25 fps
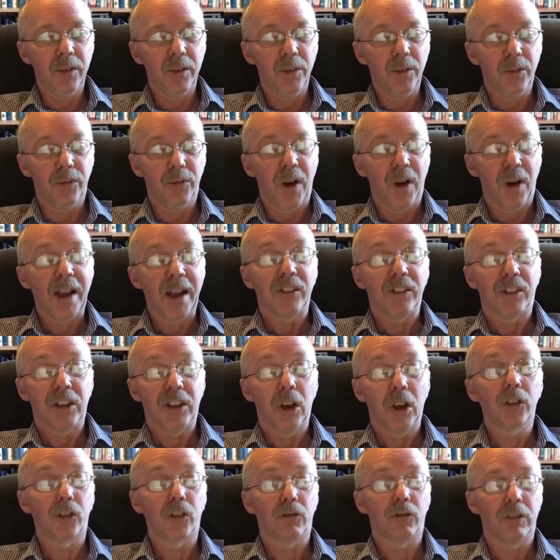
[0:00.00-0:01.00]
fights
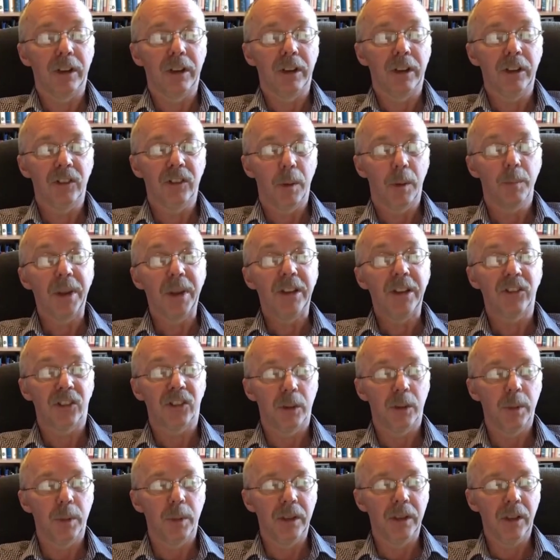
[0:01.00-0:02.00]
the Austrians and
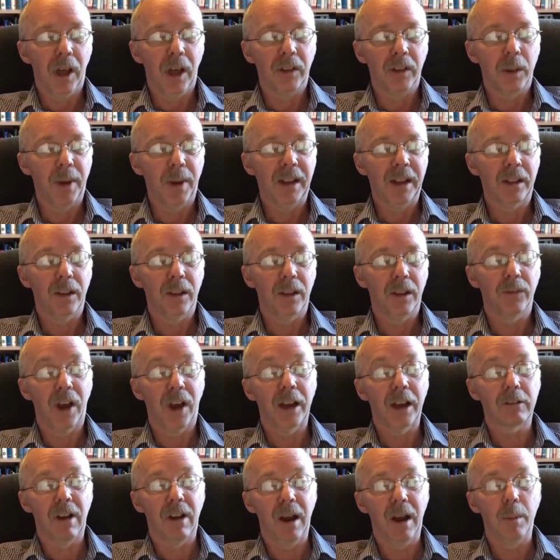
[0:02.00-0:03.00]
beats them at the Battle of
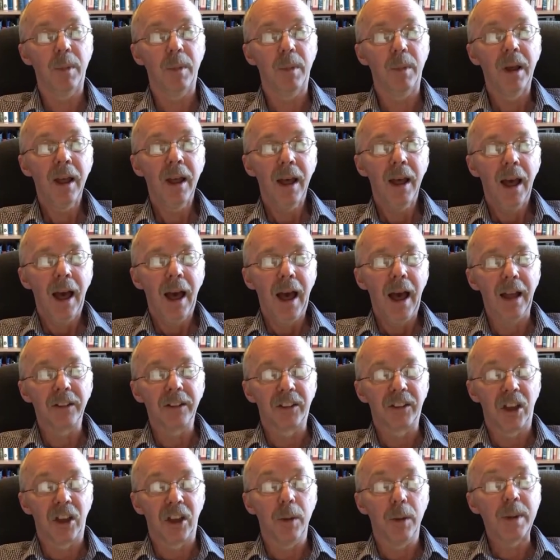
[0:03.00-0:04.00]
Wagram.
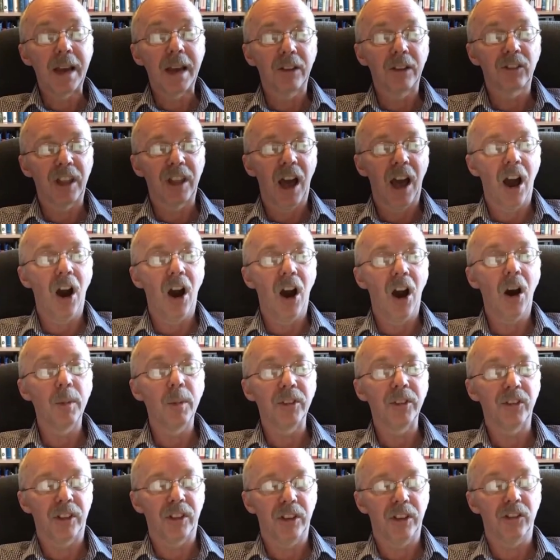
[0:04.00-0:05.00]
And coming out of that
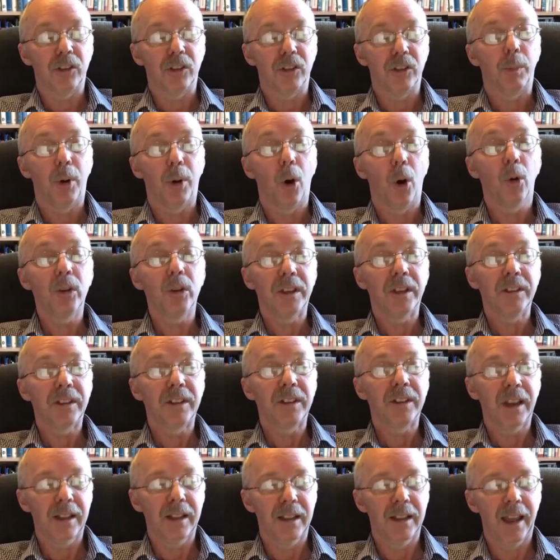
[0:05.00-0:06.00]
armistice,
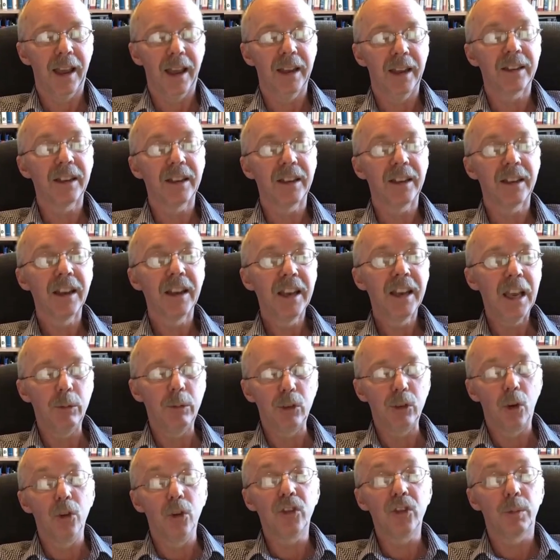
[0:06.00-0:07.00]
Napoleon declared he
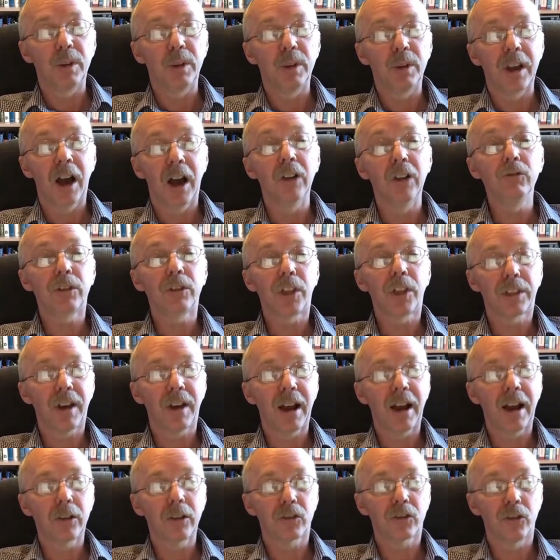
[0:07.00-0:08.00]
was going to bring
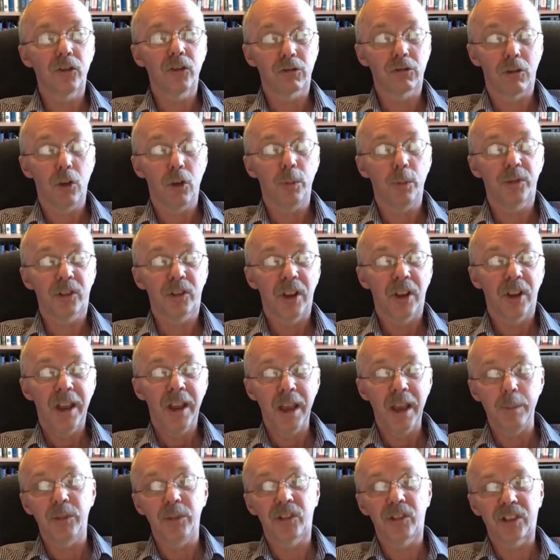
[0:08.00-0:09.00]
100,000 troops
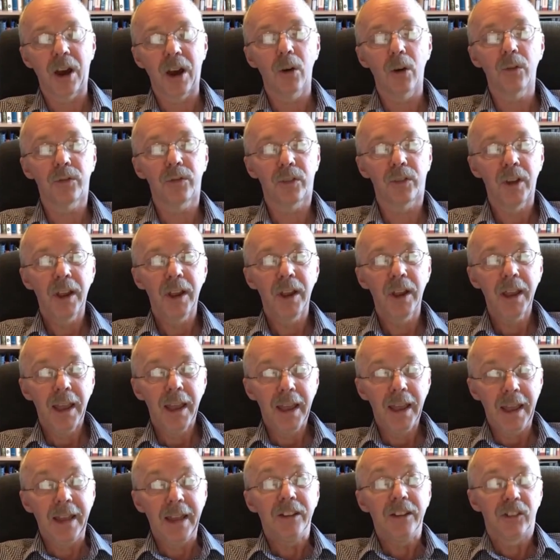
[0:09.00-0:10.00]
himself
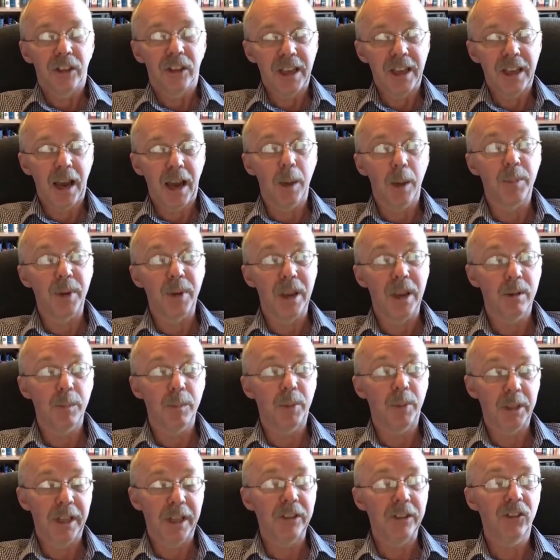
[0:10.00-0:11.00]
into the
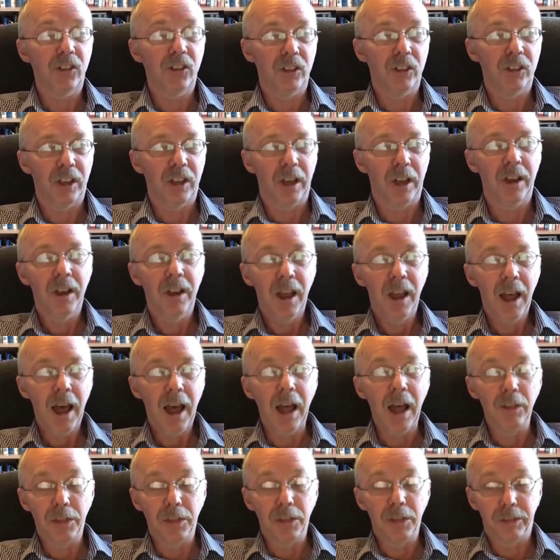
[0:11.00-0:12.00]
Iberian Peninsula
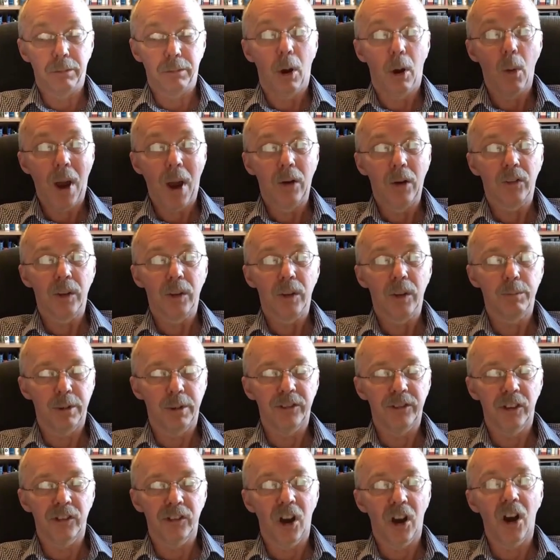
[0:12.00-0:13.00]
and throw out the
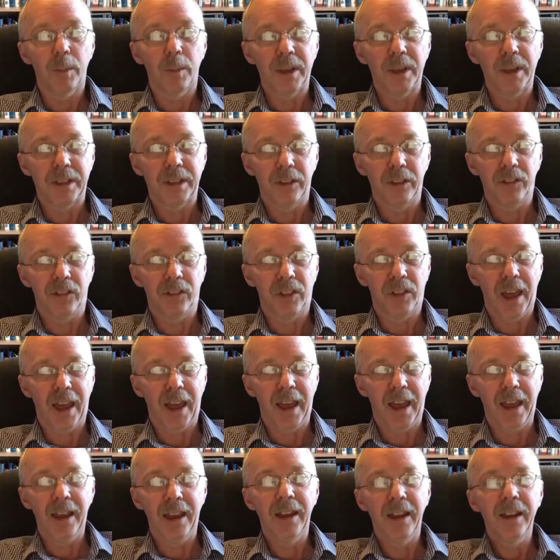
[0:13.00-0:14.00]
British army that's
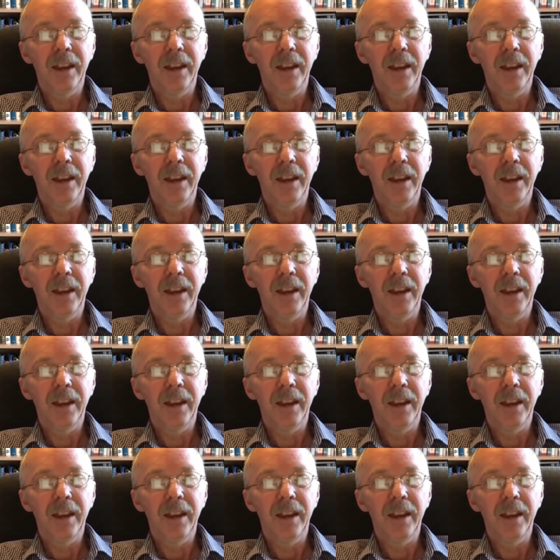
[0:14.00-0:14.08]
there.